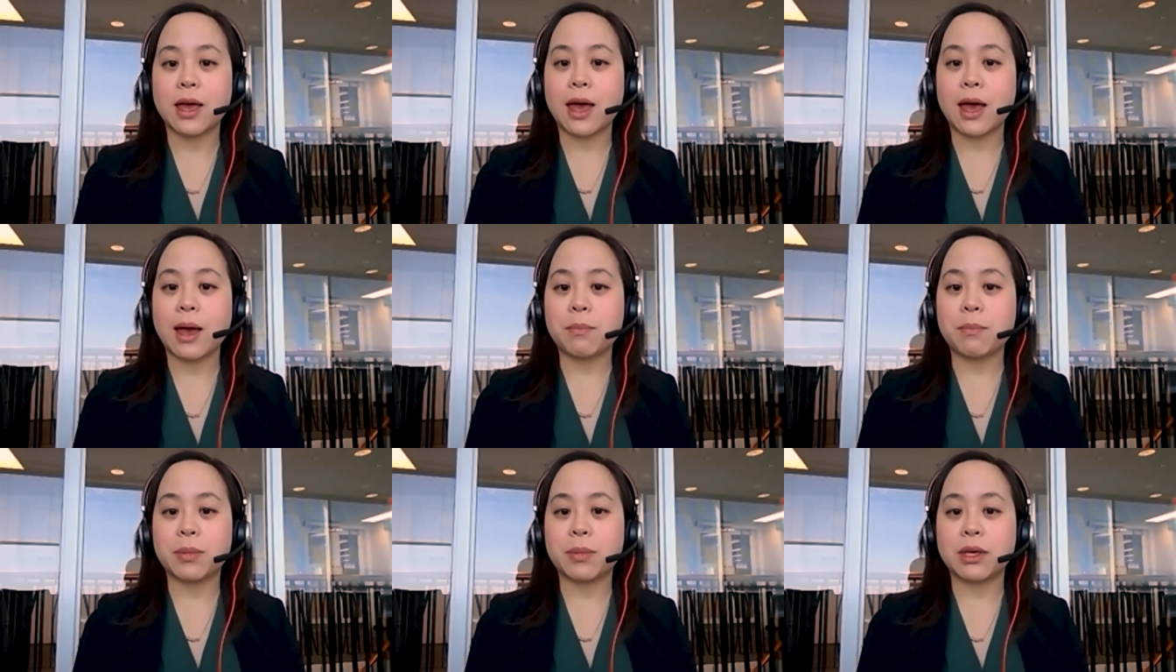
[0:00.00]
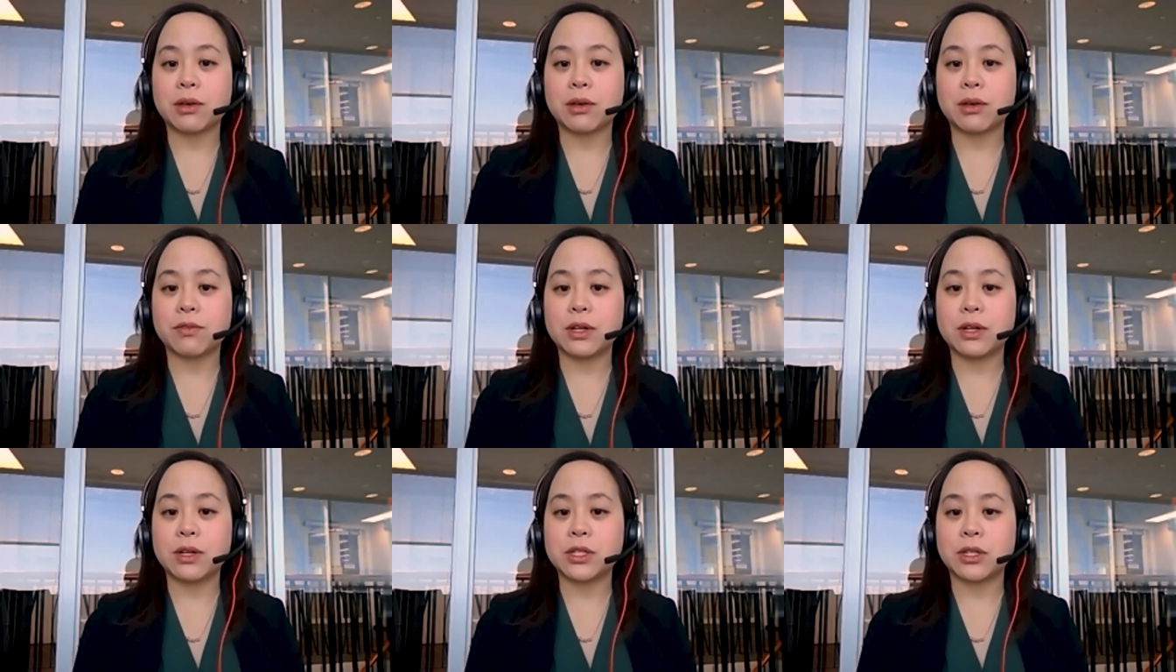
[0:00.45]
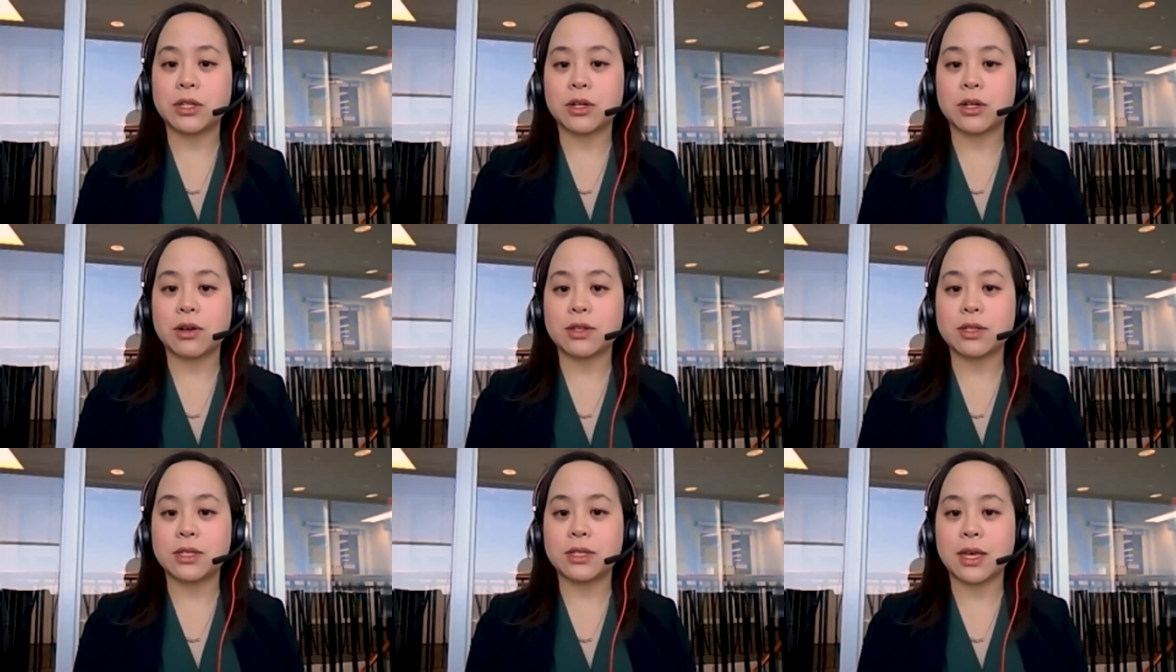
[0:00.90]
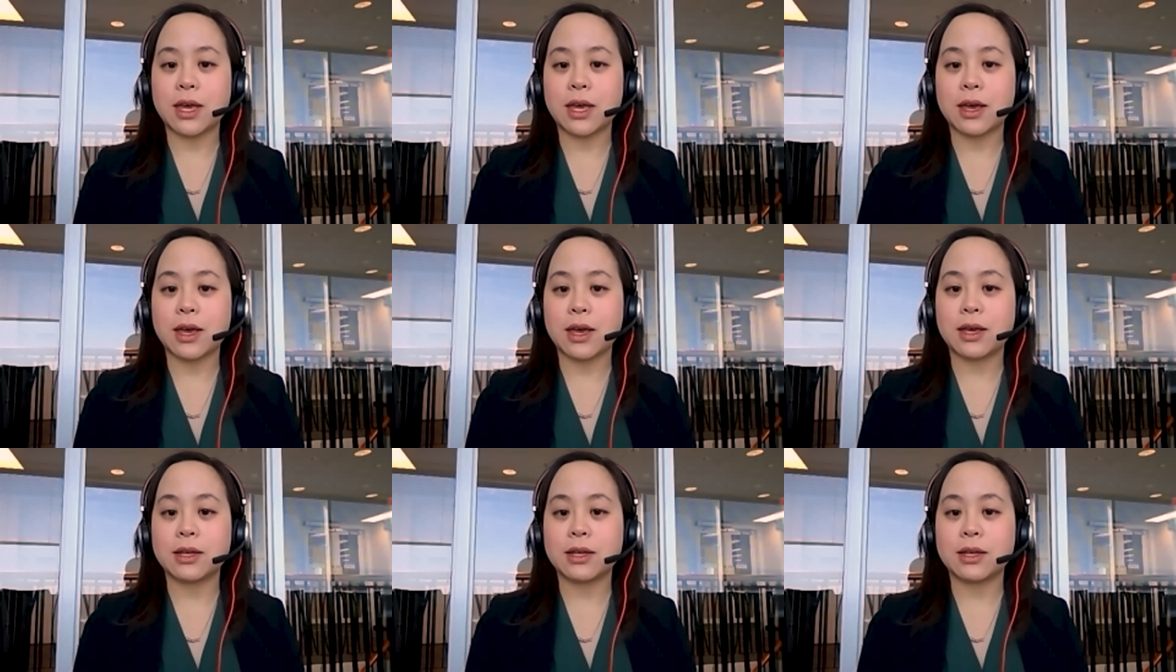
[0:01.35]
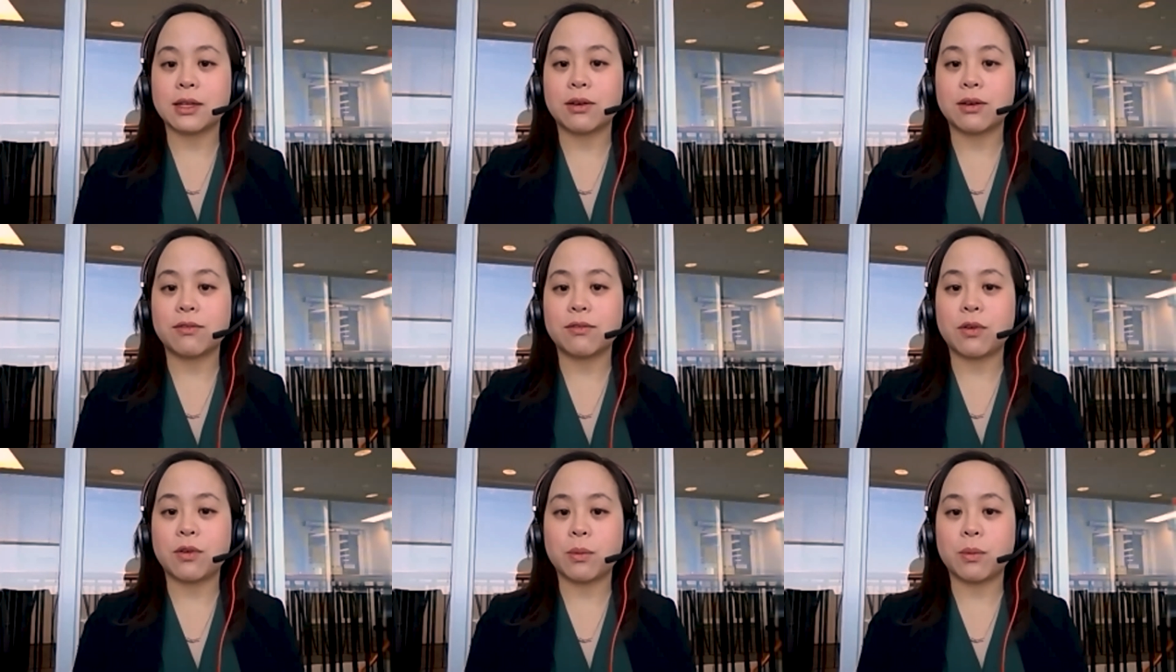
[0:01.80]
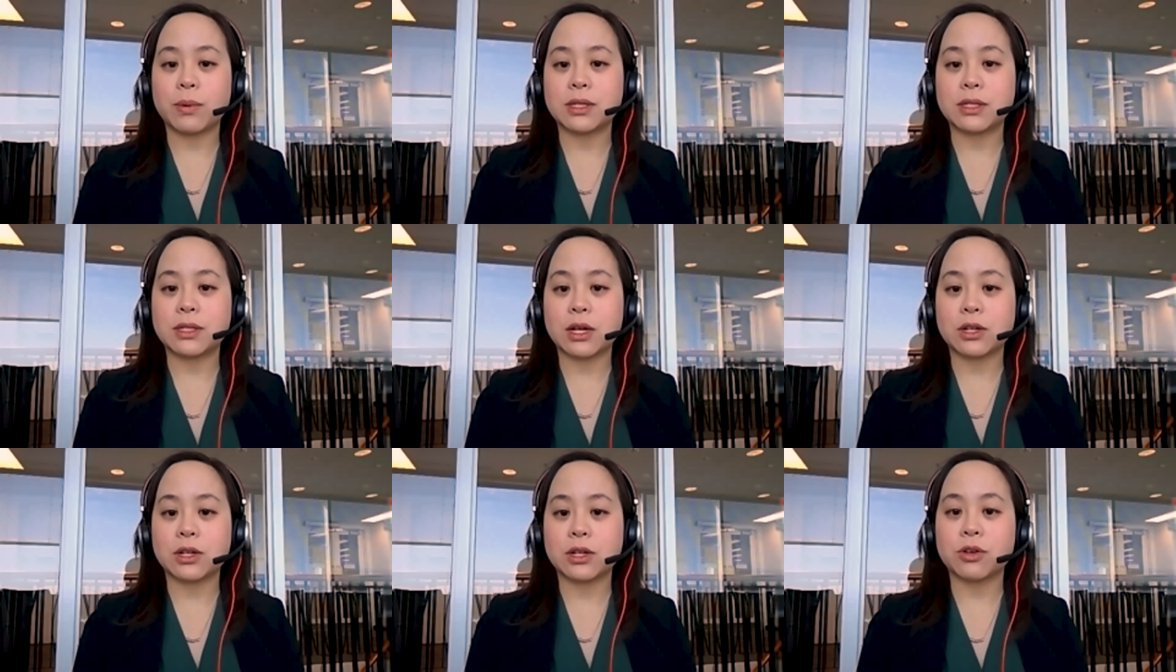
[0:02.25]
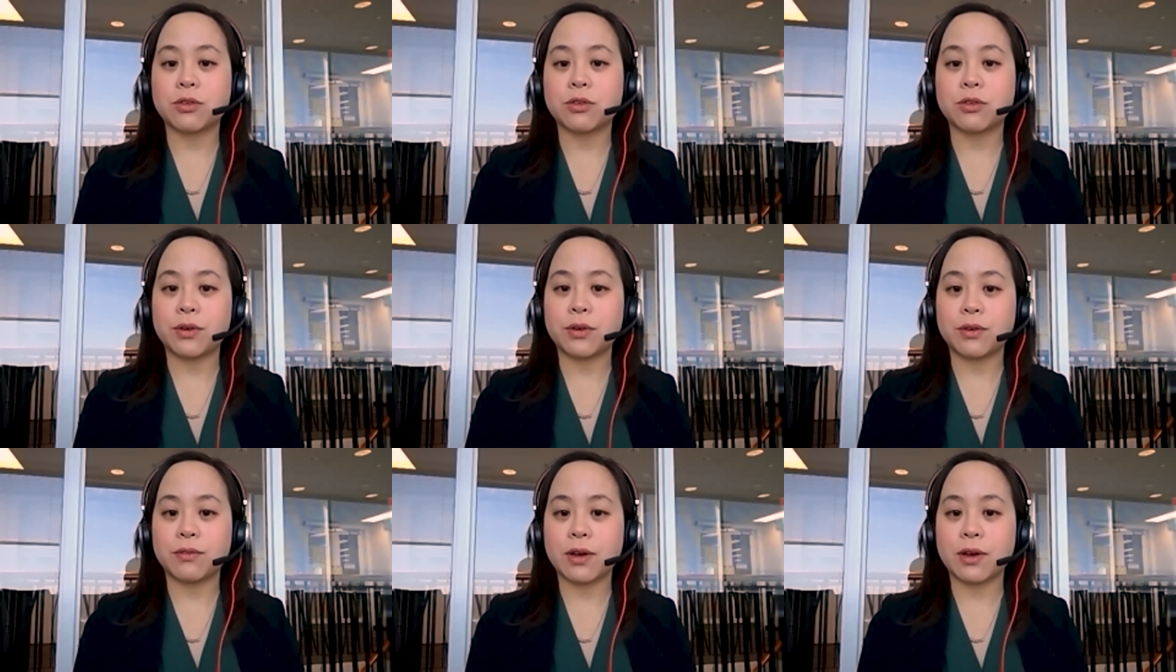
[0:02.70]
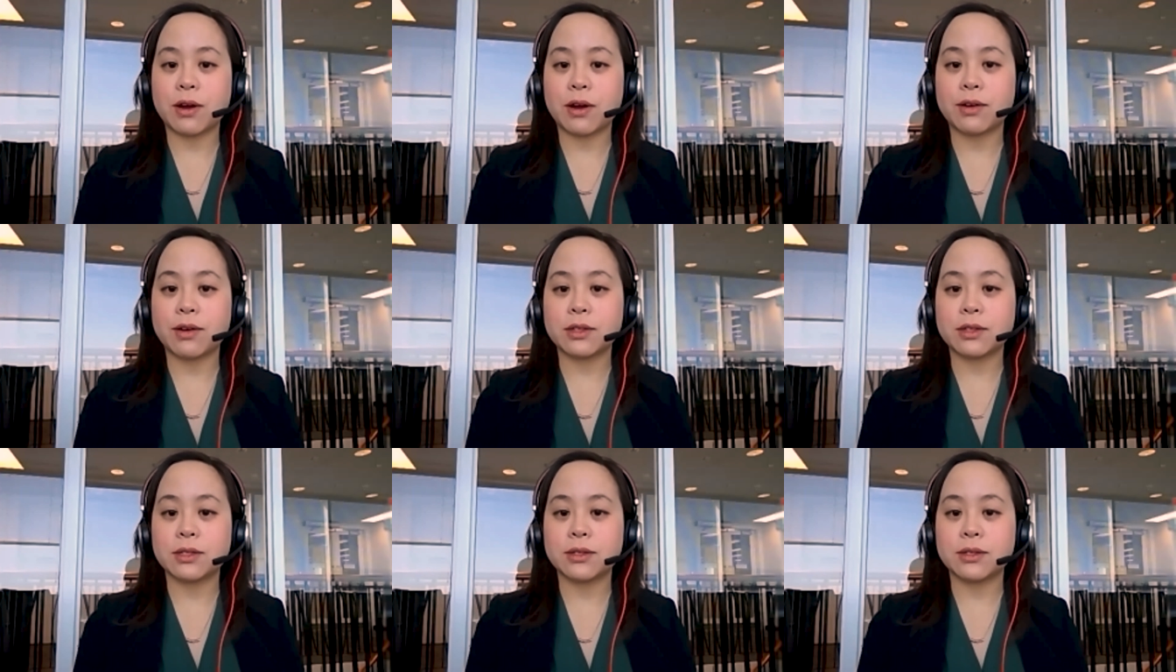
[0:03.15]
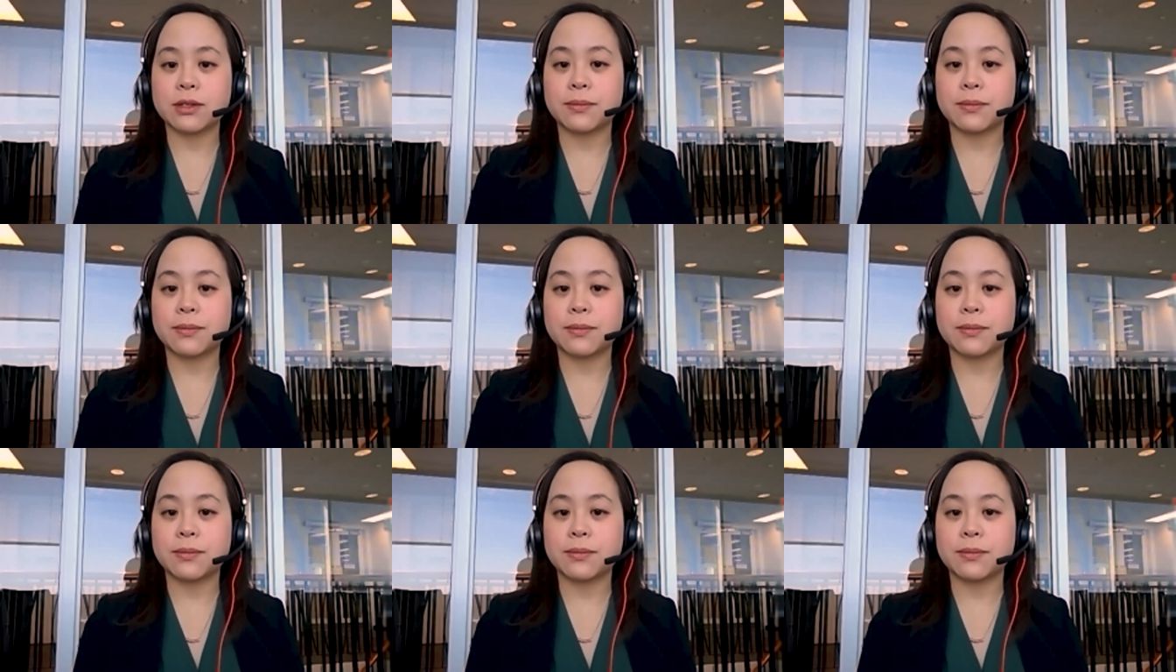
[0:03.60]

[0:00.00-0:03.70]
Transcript: at peelregion.ca forward slash coronavirus.